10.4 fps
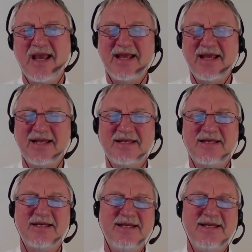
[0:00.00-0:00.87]

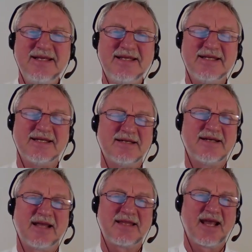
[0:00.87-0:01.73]
NE
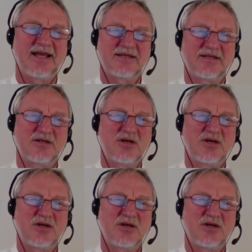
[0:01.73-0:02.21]
at the end.